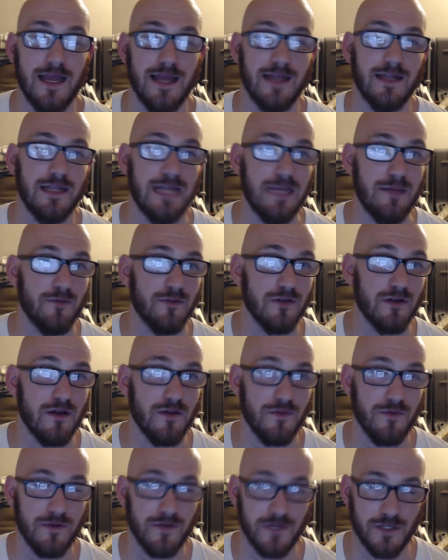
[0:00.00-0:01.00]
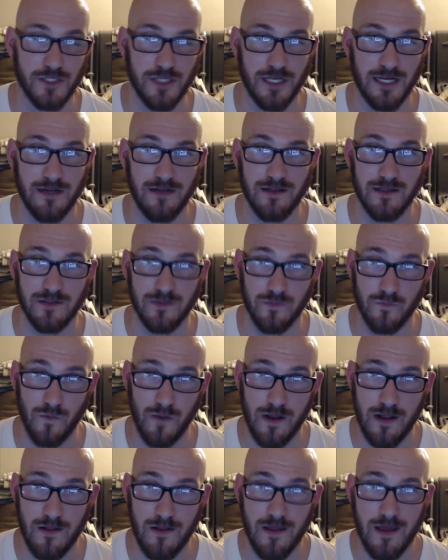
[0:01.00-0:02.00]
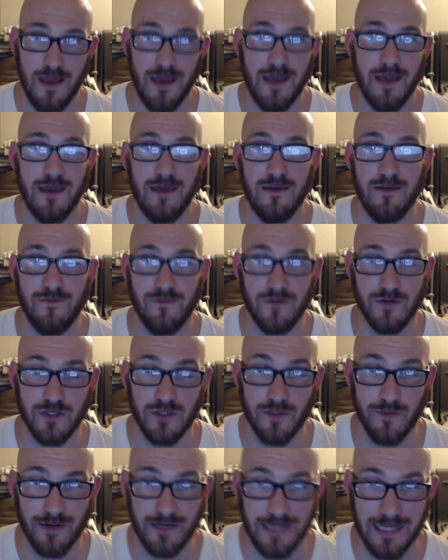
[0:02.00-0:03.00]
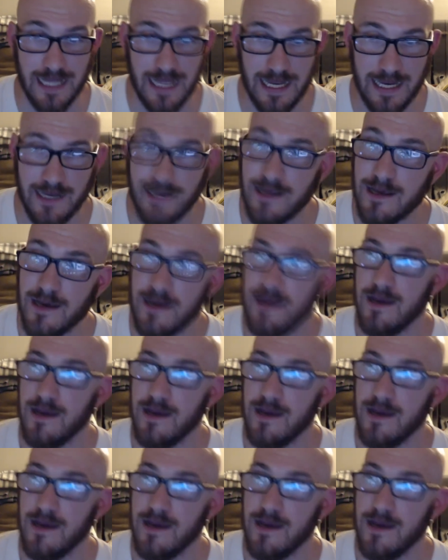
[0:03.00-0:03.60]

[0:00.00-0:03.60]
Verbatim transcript: and labeled all throughout the channel as well, if you're so inclined.